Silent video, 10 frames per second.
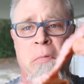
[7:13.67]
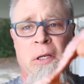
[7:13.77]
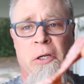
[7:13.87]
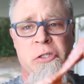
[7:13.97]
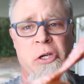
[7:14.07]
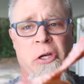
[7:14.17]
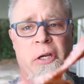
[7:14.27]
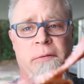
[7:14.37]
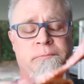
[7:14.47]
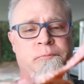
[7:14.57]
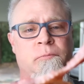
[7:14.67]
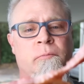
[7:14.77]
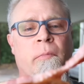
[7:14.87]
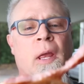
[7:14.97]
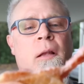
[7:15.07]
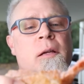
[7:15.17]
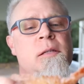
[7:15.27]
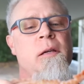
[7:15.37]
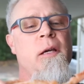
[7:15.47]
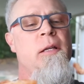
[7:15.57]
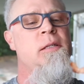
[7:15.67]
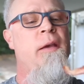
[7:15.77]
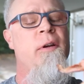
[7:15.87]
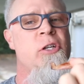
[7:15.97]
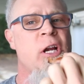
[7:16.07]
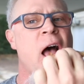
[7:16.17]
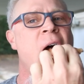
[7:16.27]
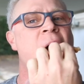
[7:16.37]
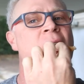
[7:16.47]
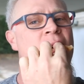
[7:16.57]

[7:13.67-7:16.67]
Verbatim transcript: Looks good. Looks good. Let's give it a shot.